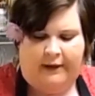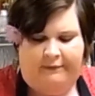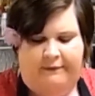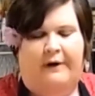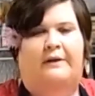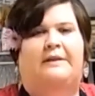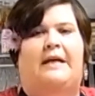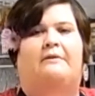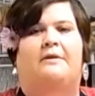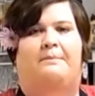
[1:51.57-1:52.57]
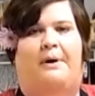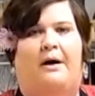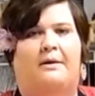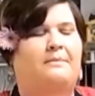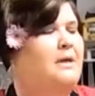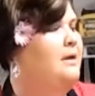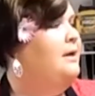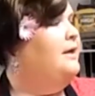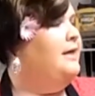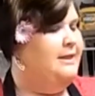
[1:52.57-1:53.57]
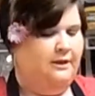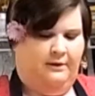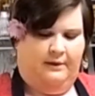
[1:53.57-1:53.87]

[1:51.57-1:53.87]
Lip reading: If it falls down to the bottom, it's a